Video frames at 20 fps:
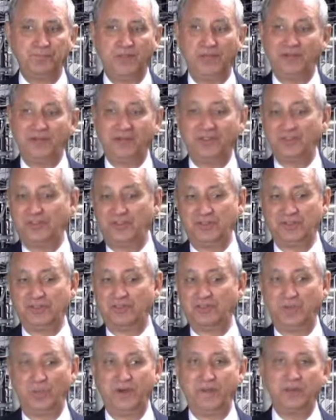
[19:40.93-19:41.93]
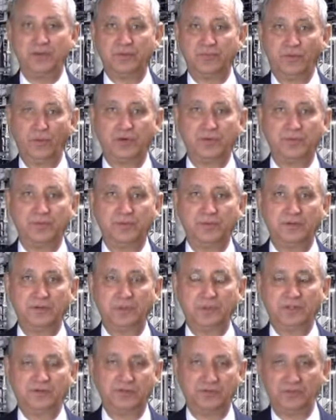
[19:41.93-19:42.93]
And it's just the way they were formed.
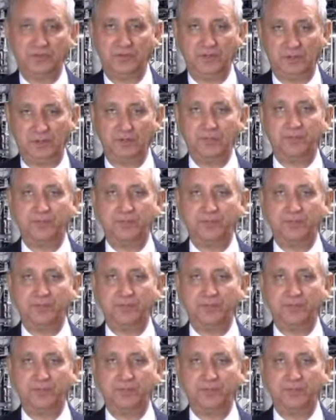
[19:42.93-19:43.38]
I mean, it was, you know,